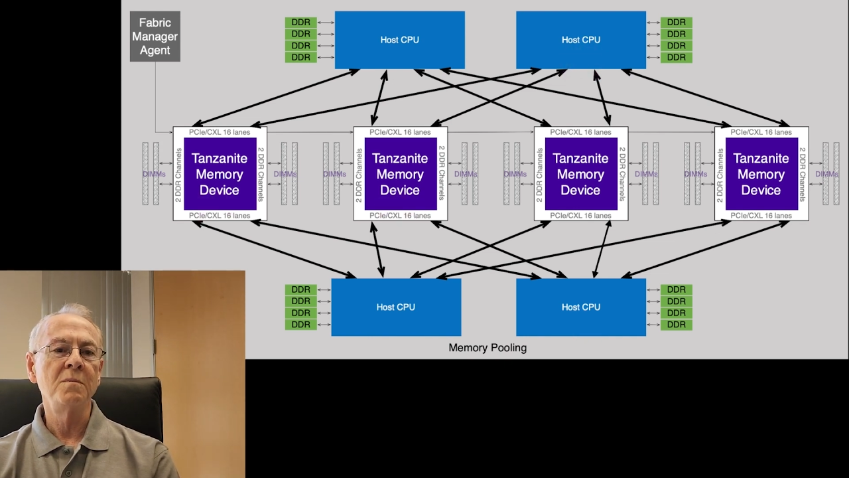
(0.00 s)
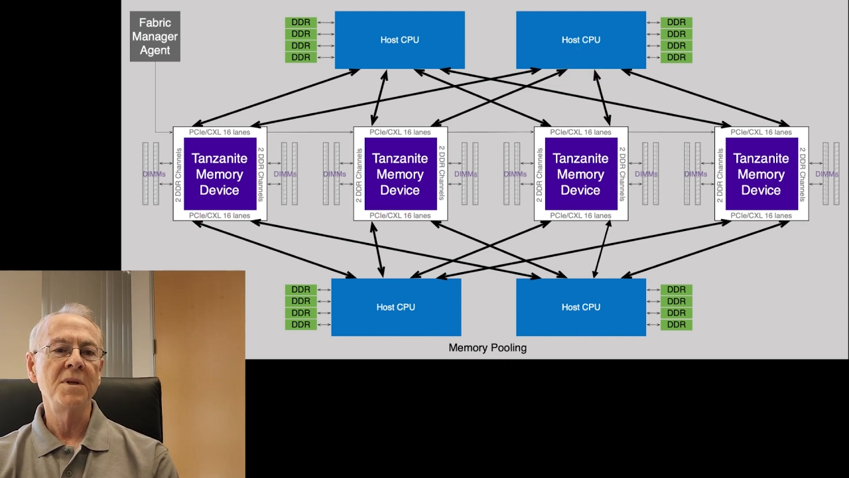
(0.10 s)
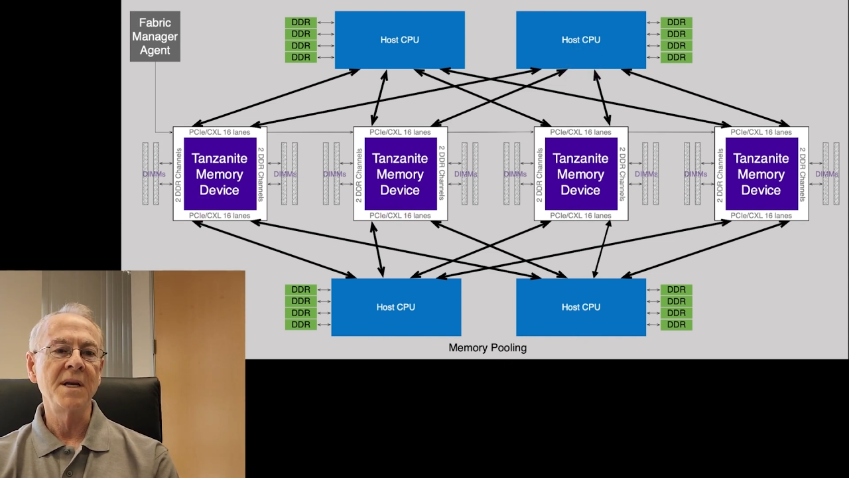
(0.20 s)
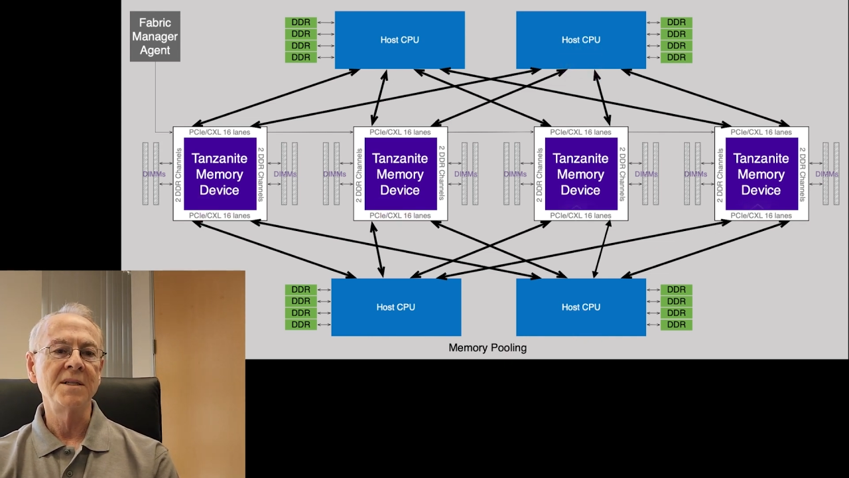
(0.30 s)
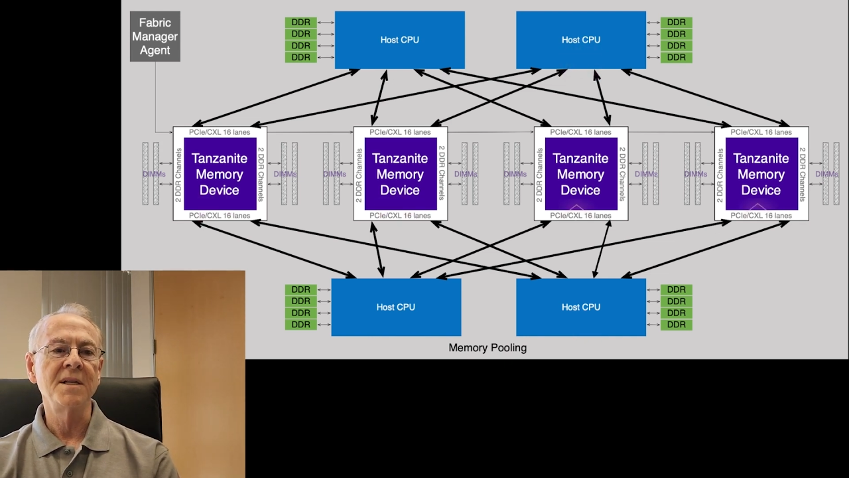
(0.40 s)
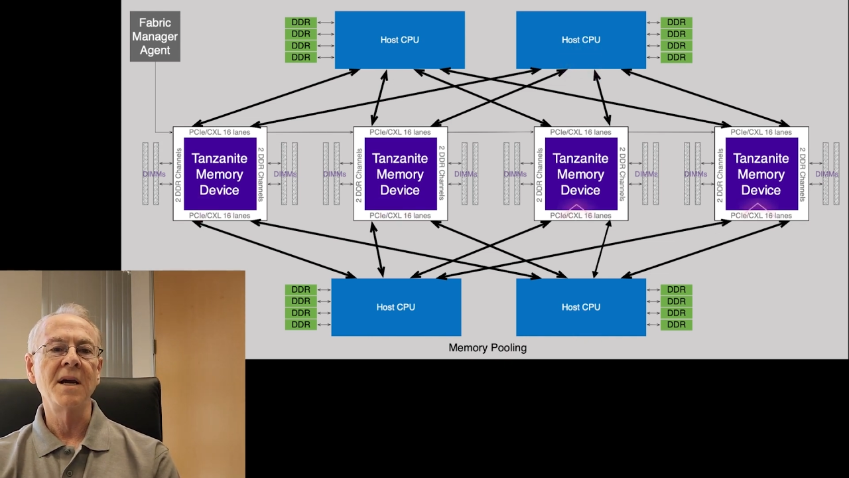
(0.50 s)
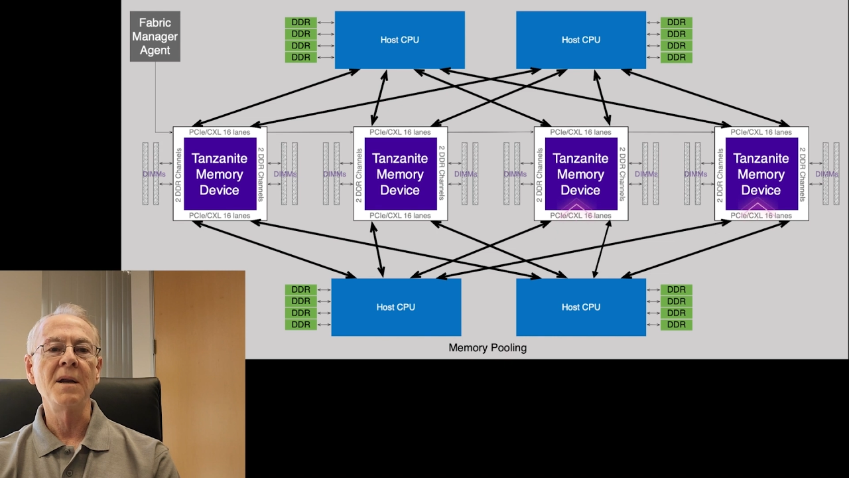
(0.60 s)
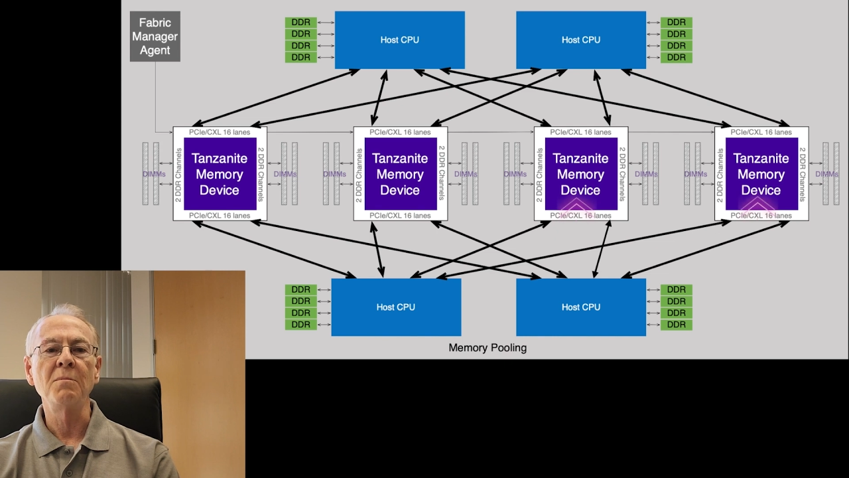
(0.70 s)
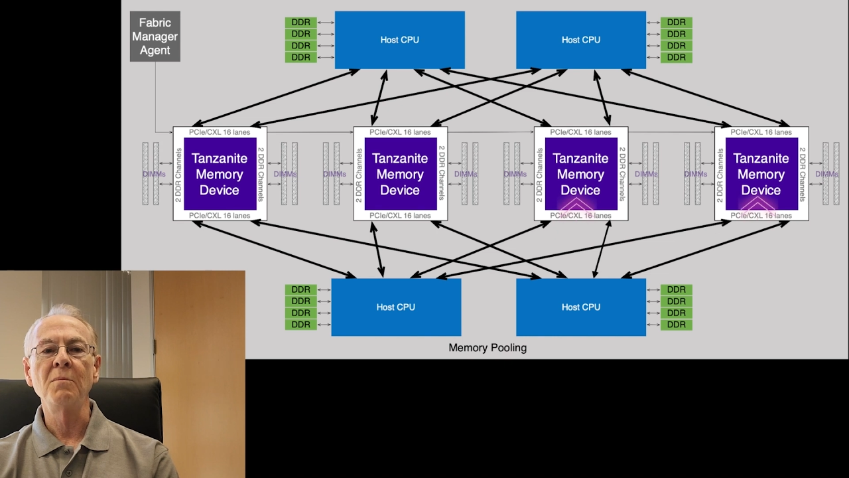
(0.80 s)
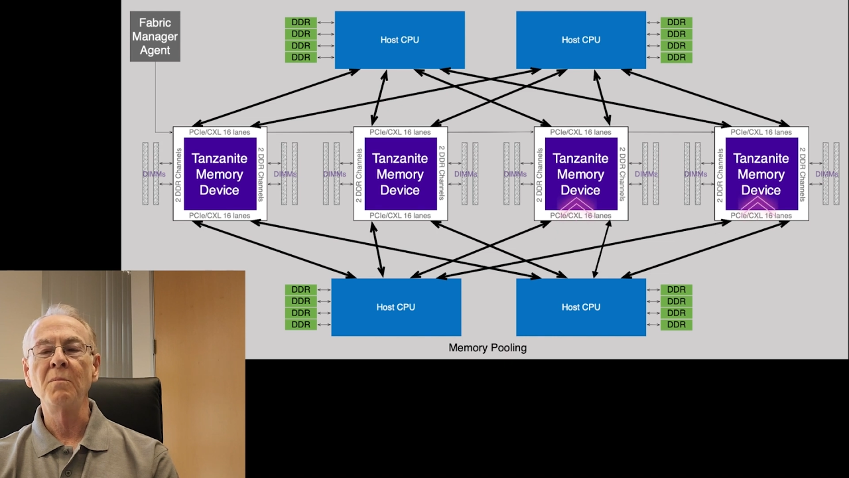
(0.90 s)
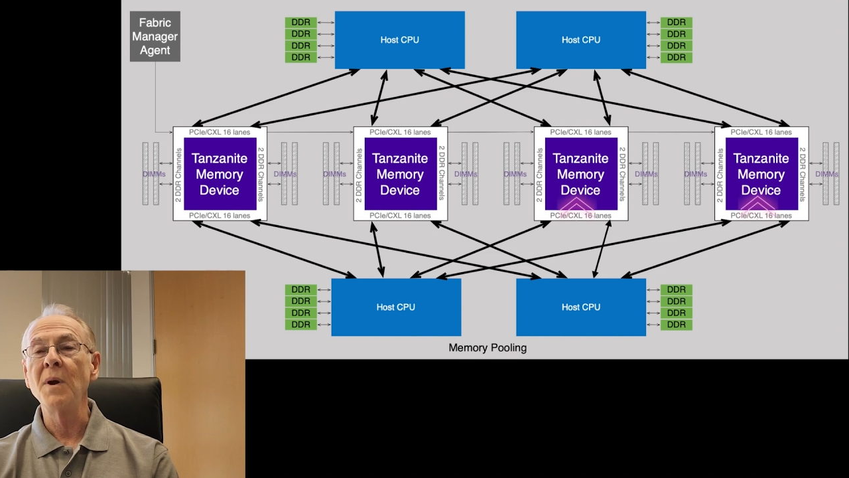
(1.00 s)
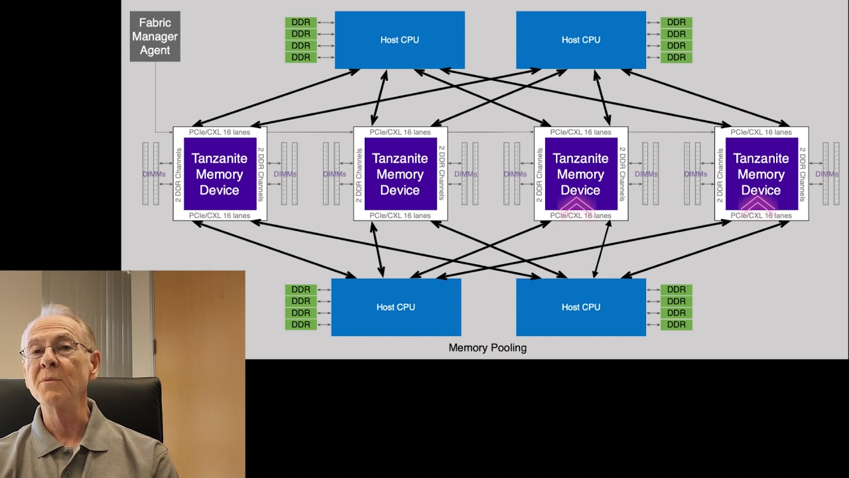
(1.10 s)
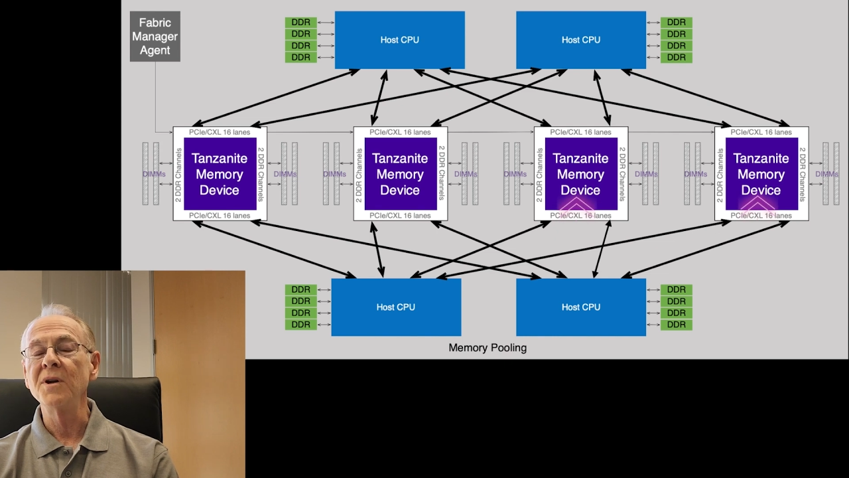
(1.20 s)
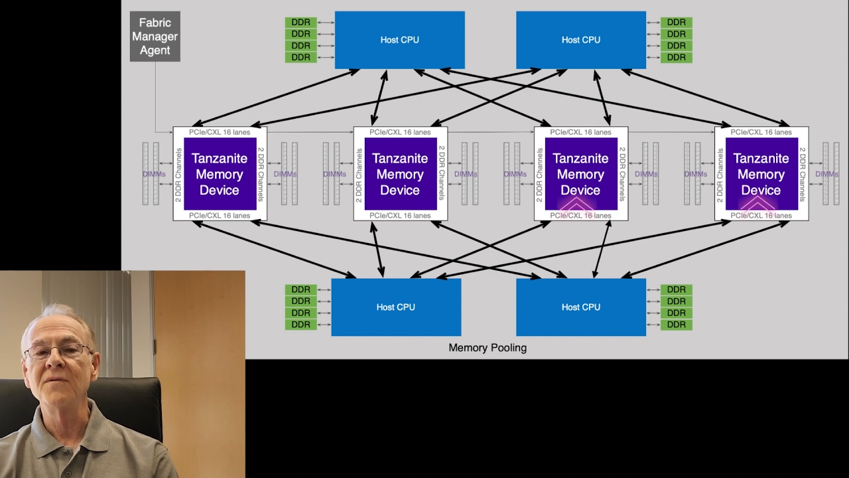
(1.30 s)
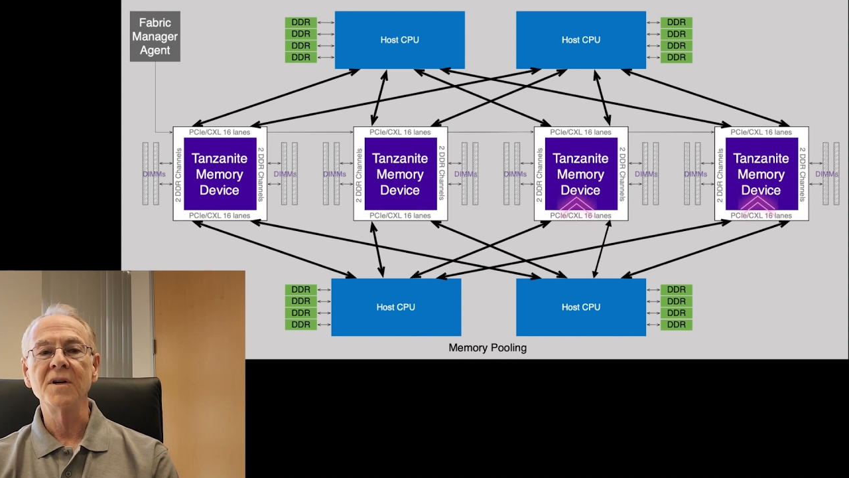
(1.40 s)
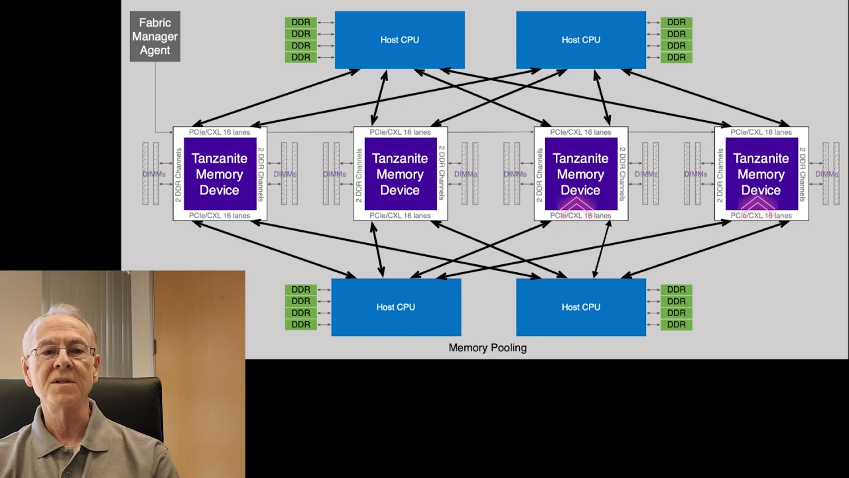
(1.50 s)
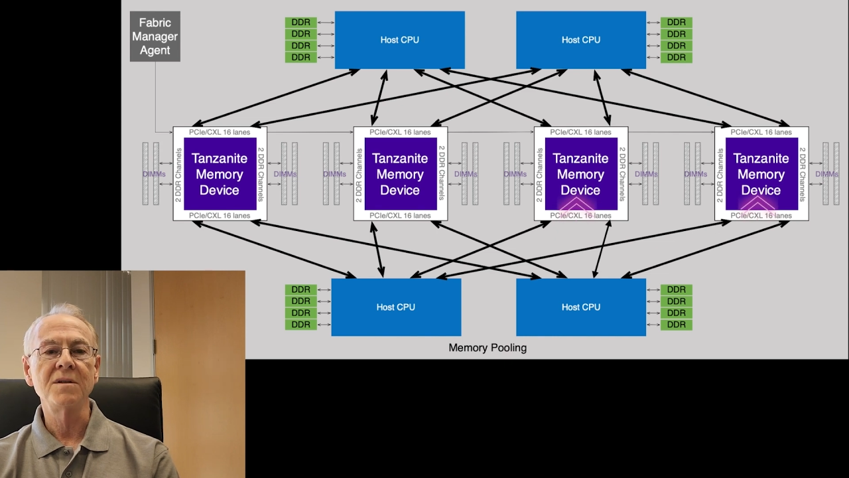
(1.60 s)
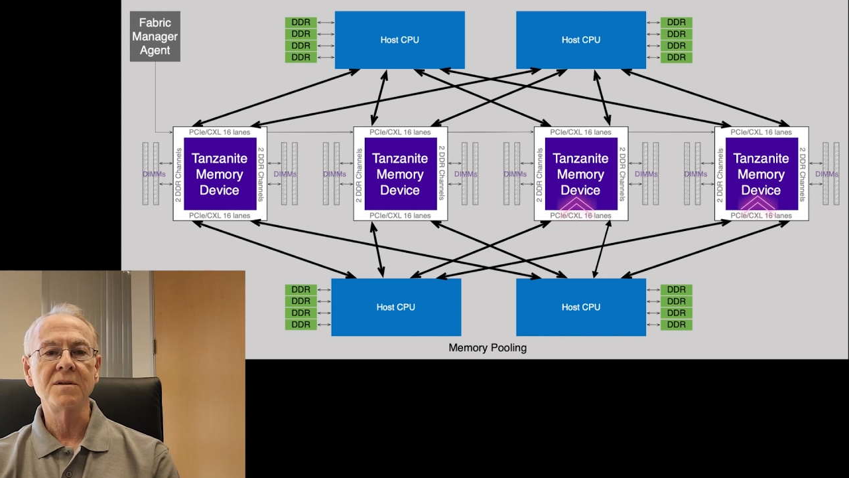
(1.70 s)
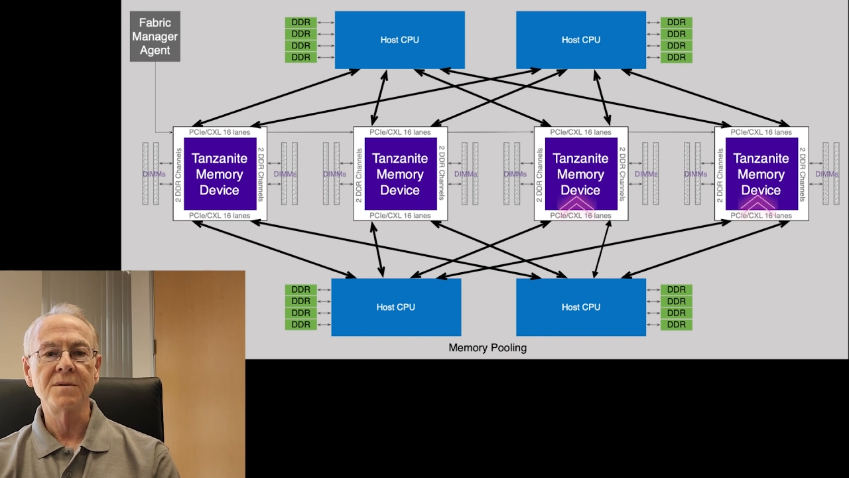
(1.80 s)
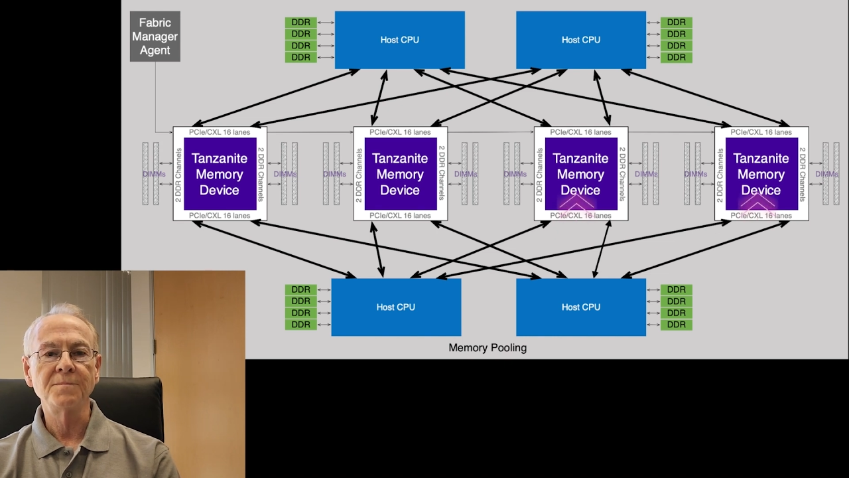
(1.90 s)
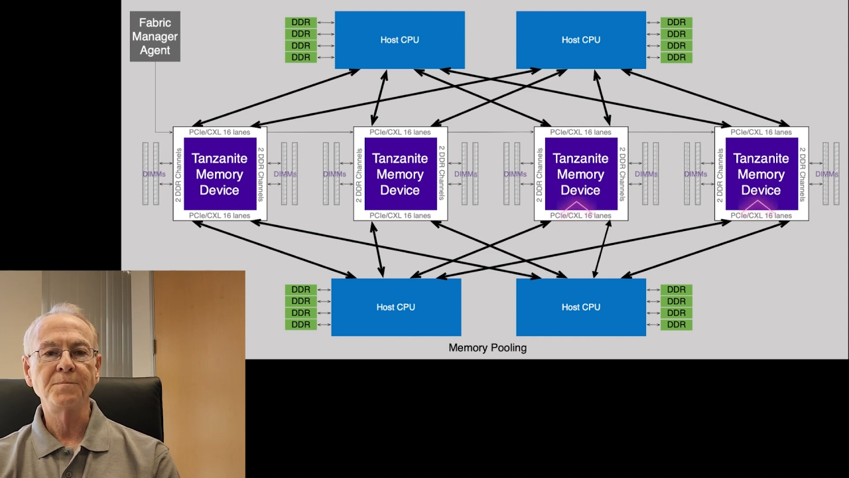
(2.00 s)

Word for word: Tanzanite memory devices.